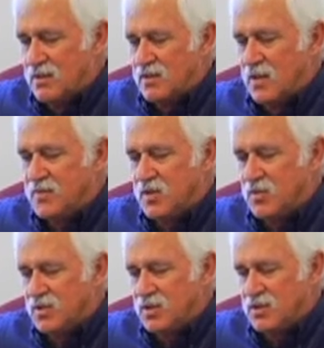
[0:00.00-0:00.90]

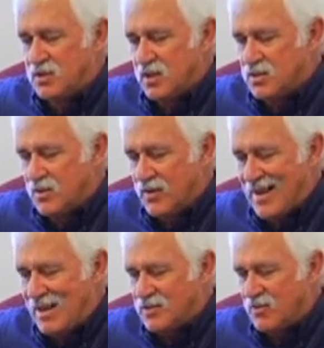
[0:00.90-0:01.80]
Subsequent to the decision of
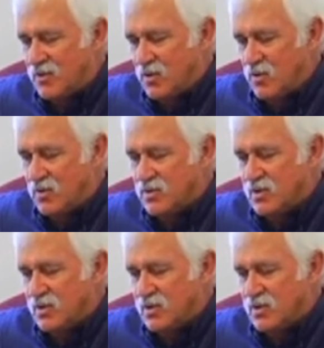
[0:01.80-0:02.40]
the House of Lords